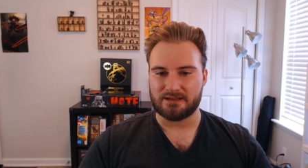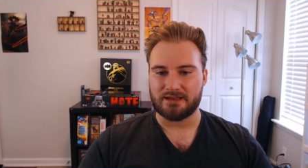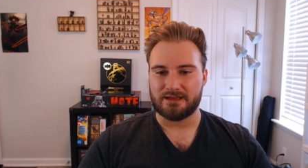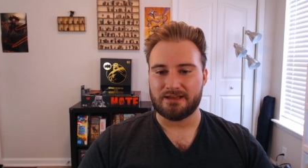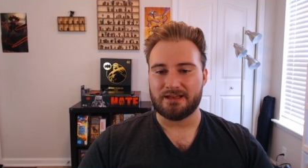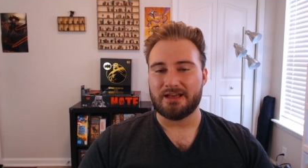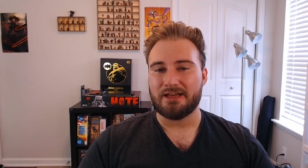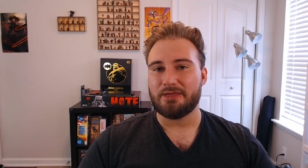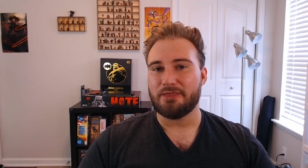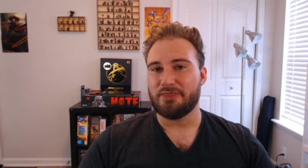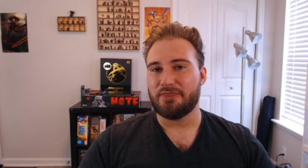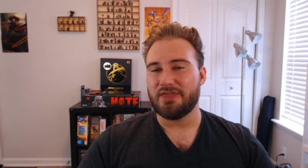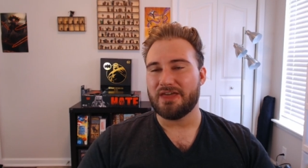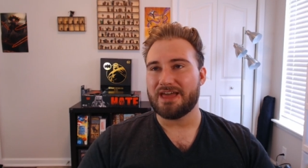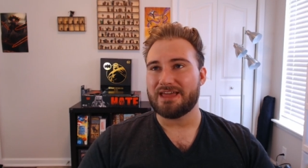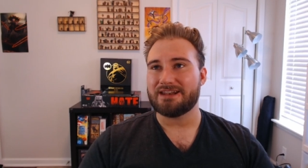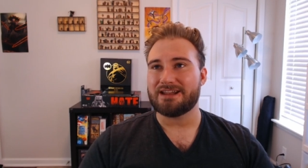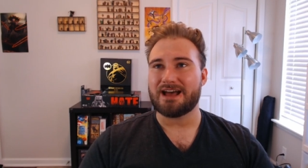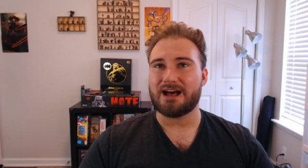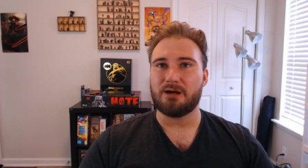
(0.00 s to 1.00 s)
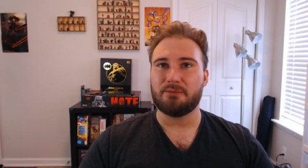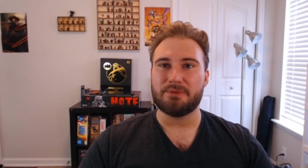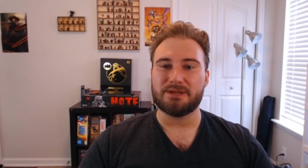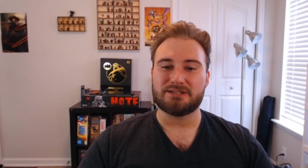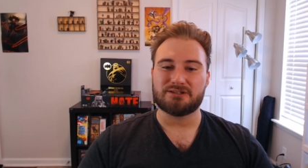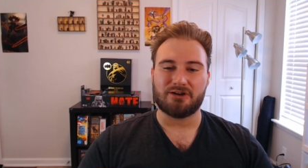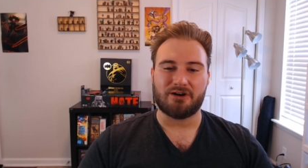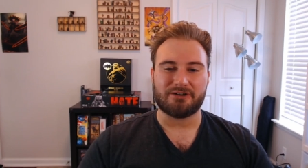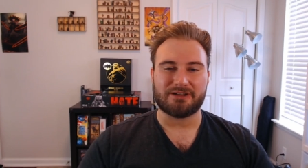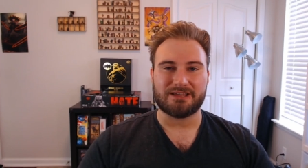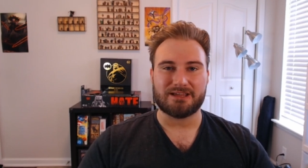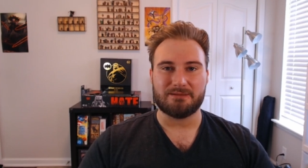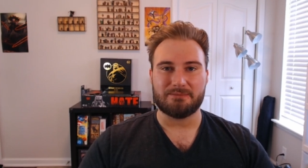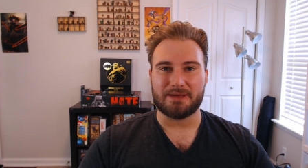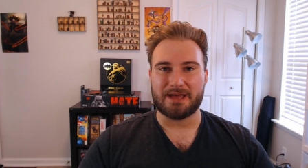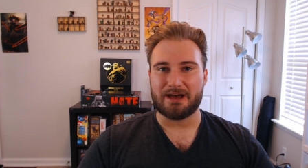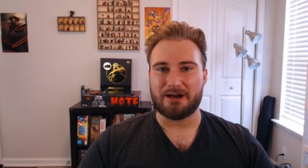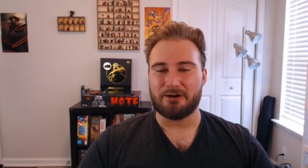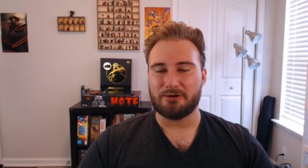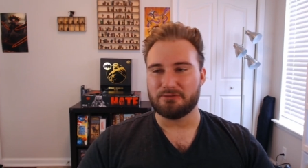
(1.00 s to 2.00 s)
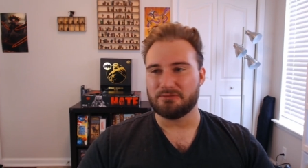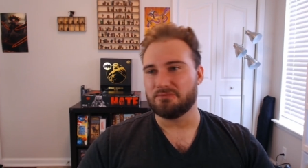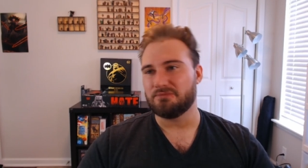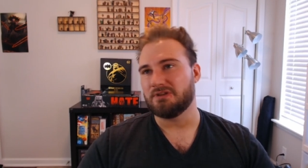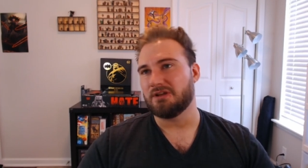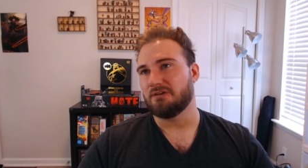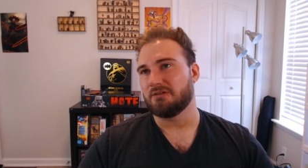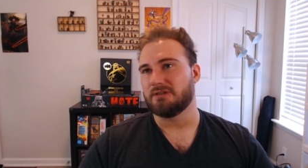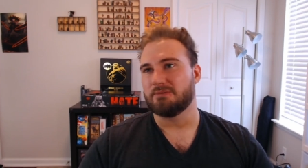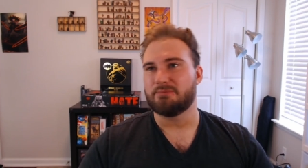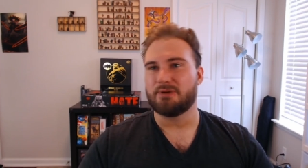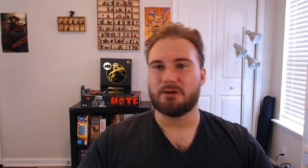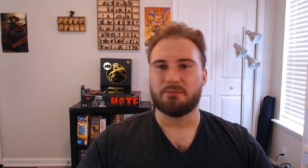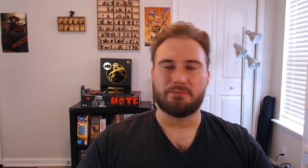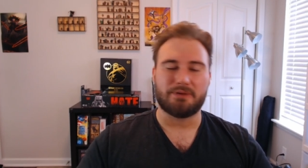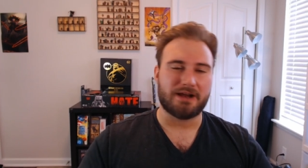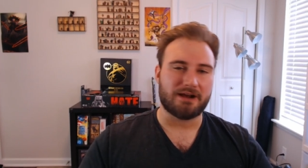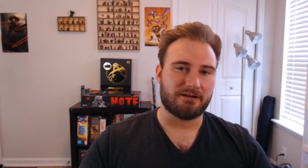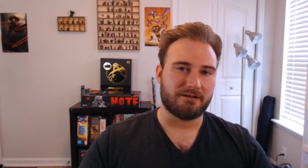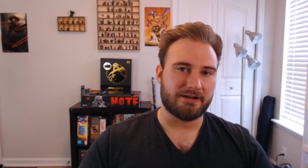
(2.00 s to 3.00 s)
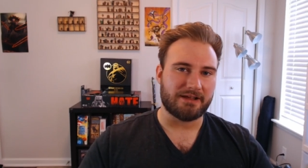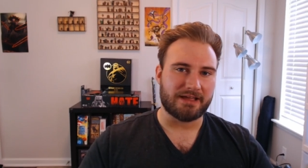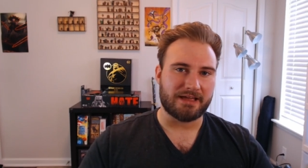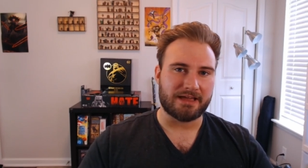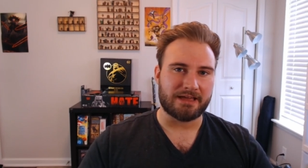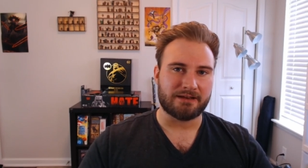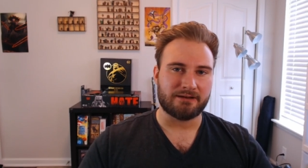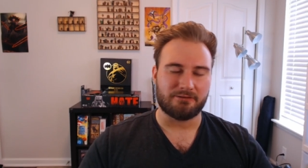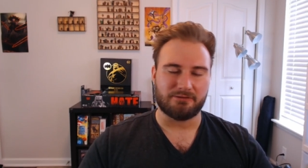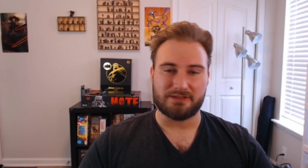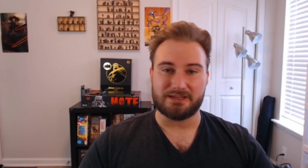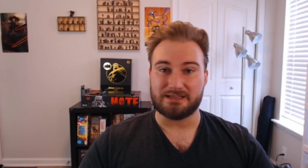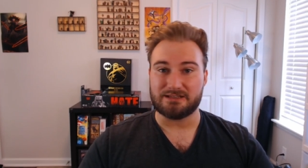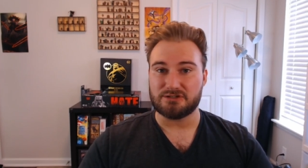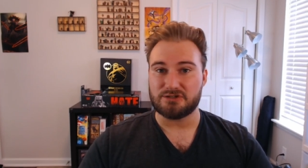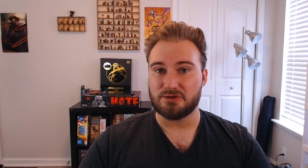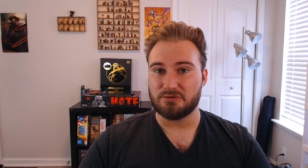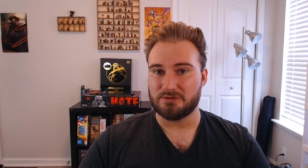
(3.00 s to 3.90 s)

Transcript: Then I'll be talking about, you know, the Barbarian or the Intuitive